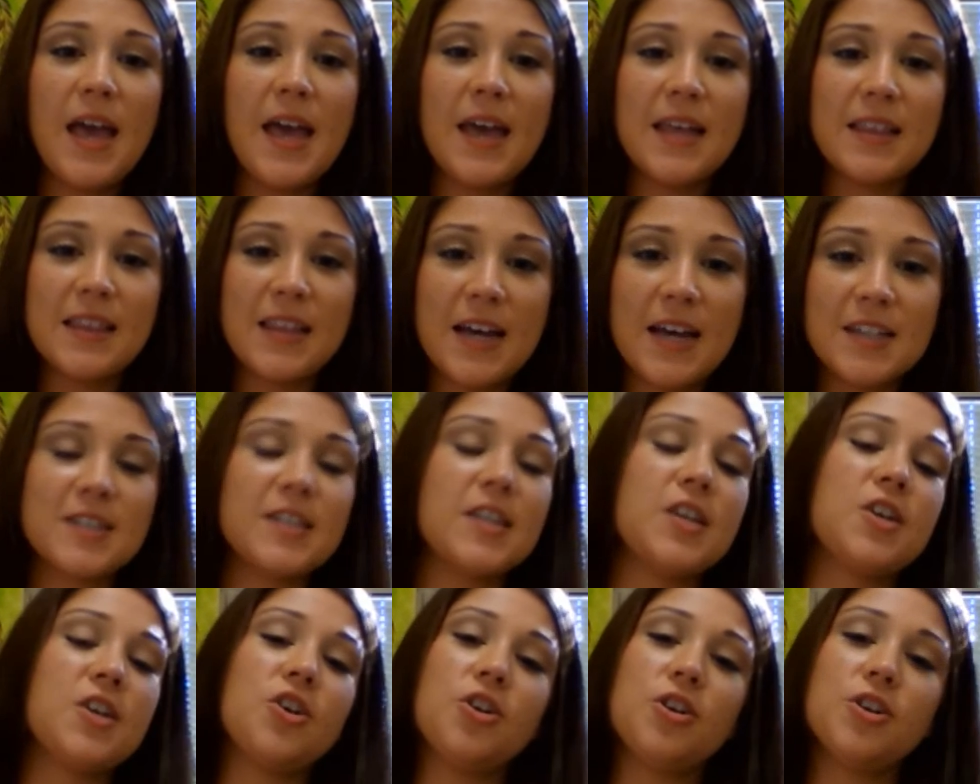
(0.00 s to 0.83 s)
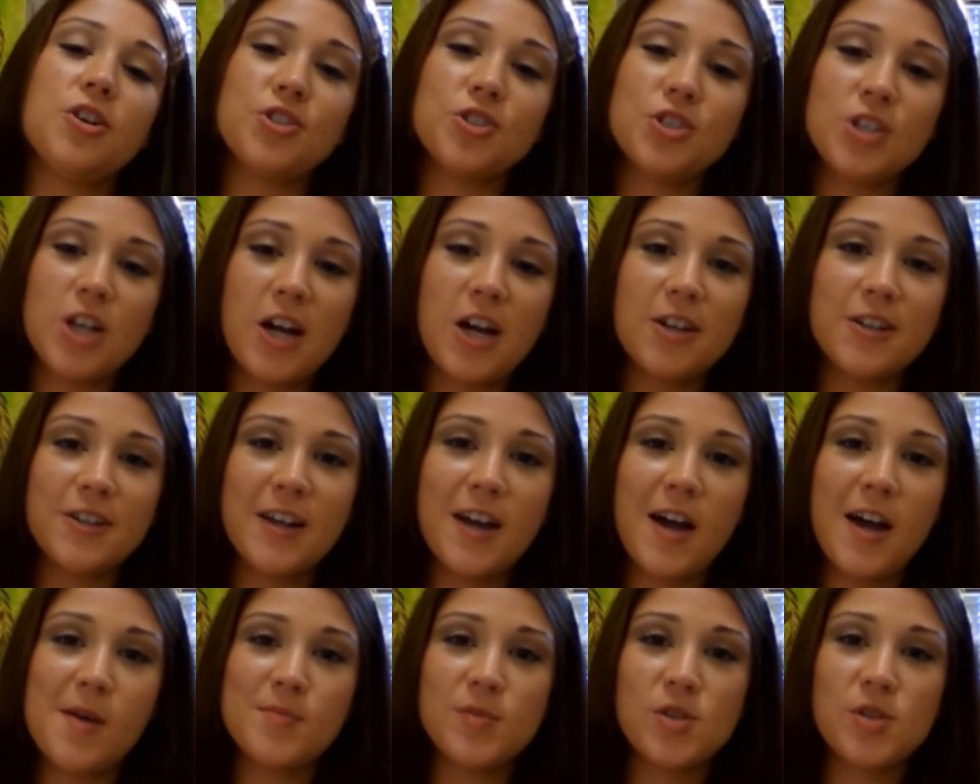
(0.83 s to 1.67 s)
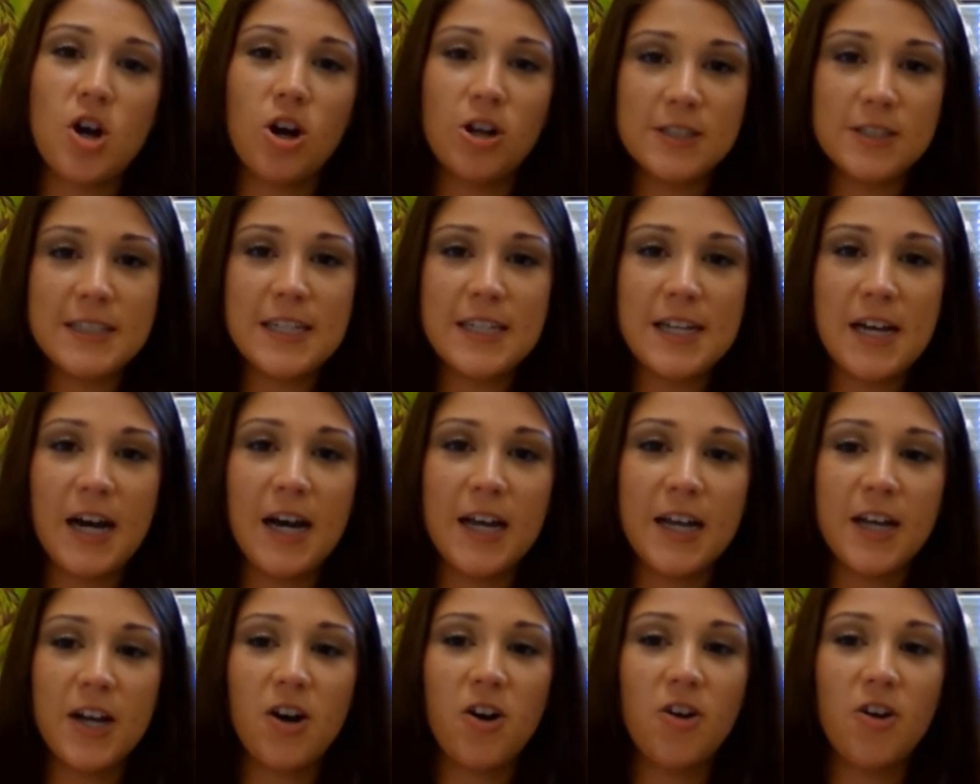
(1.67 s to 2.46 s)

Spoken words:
And lastly, encourage your child to come to RTI.